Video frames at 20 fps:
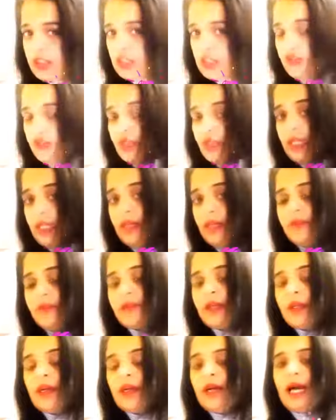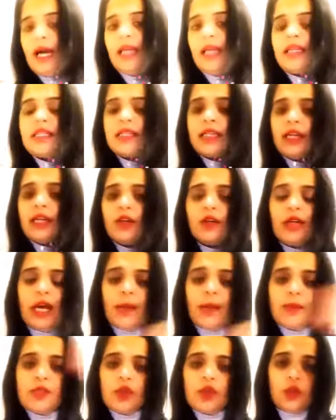is free and it's there on
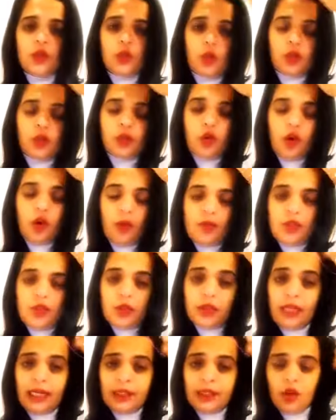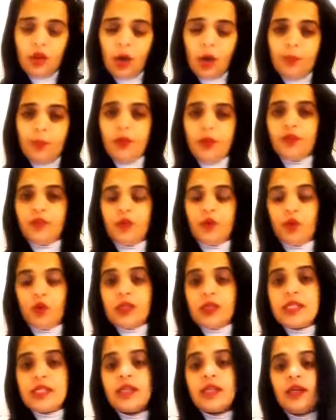amazon.com so get a copy of
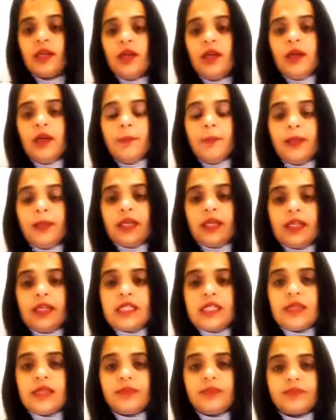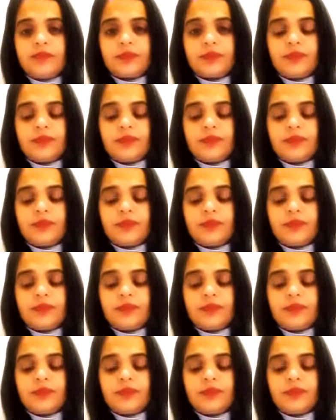yours because